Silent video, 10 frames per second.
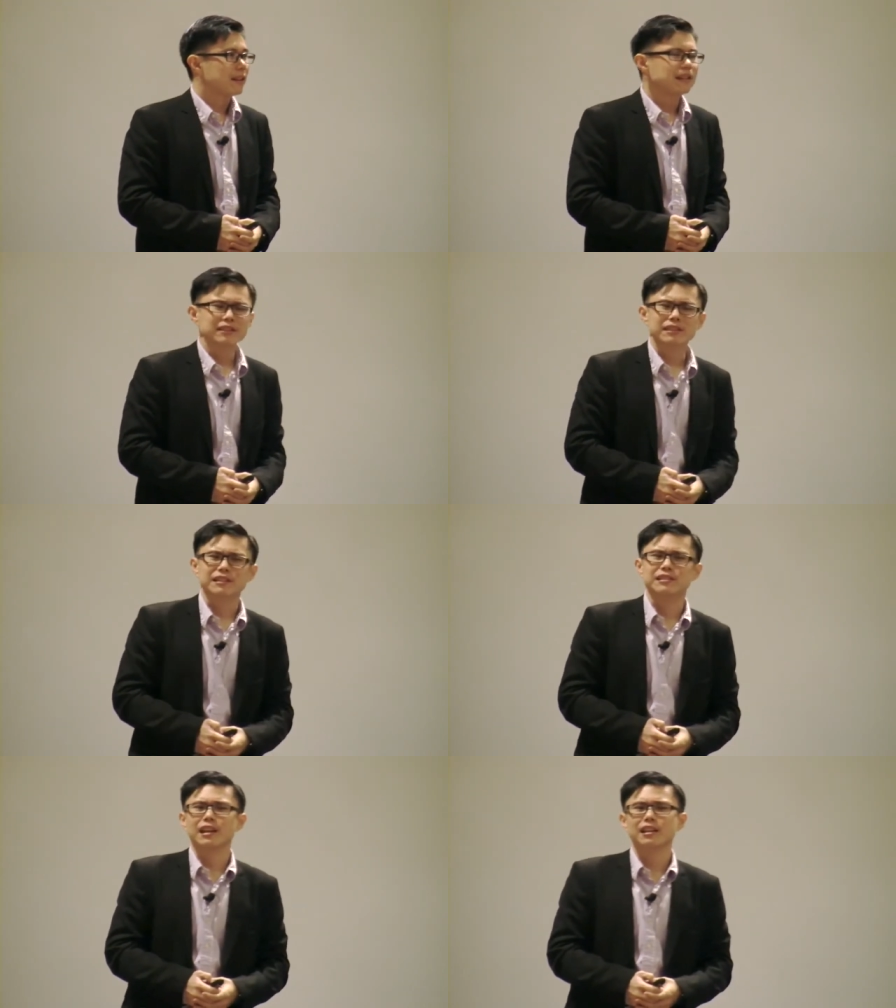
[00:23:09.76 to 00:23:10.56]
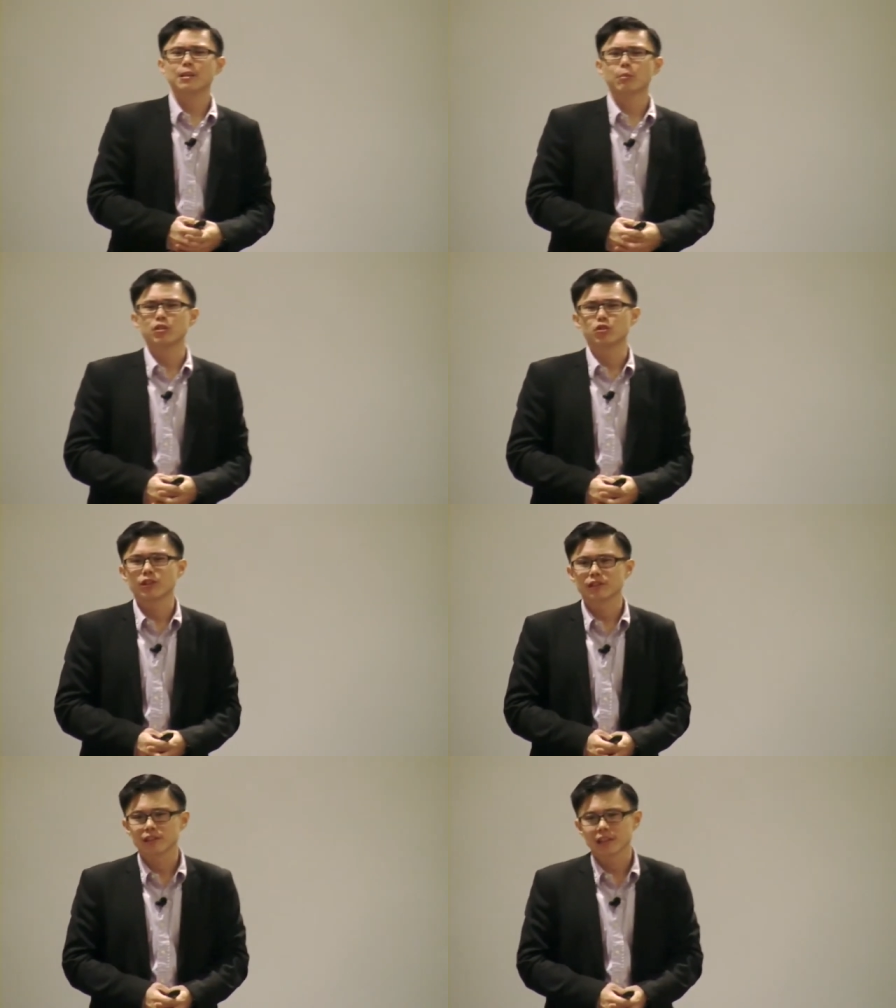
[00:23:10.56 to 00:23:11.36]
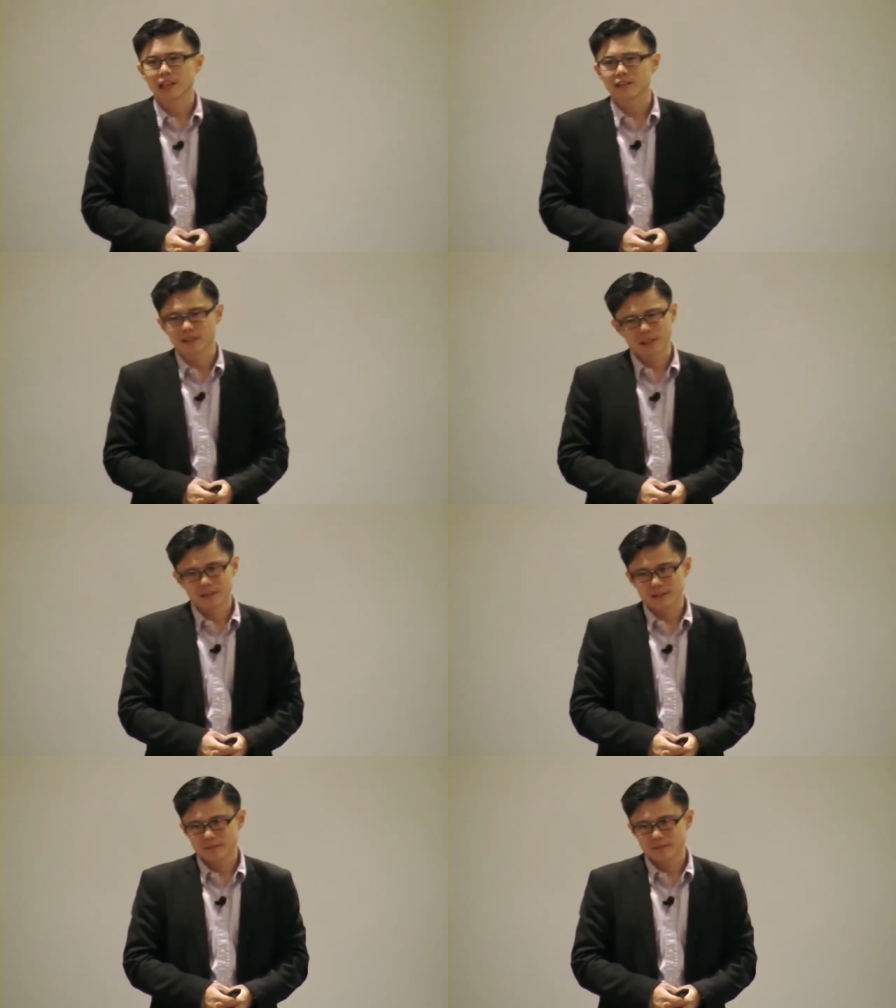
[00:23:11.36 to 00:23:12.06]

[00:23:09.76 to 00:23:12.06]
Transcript: This is exactly what Jesus had said.